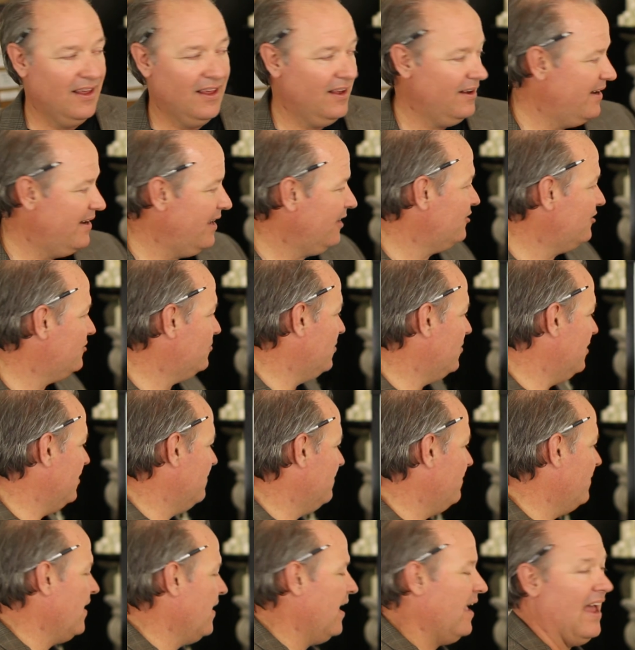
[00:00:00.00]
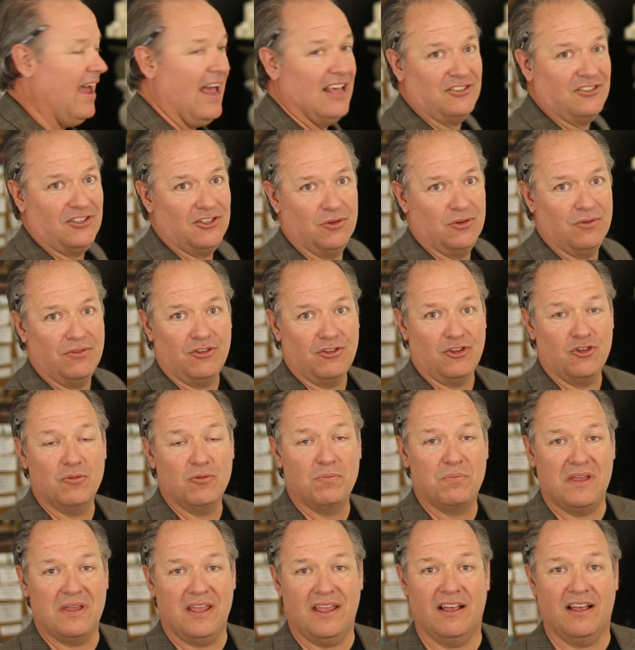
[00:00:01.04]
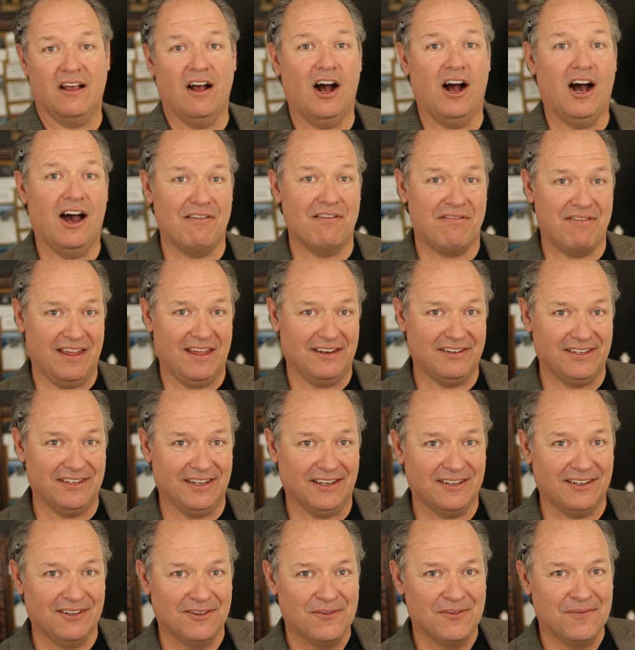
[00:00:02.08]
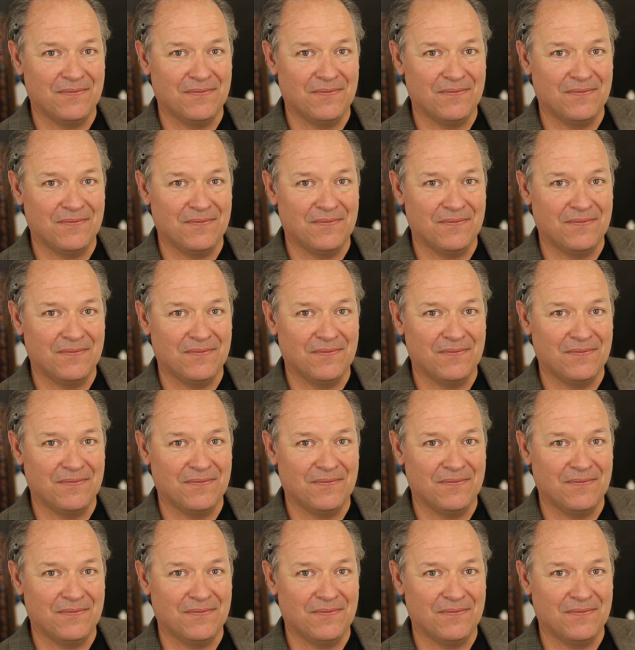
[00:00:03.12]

Next one has to do with you being authentic.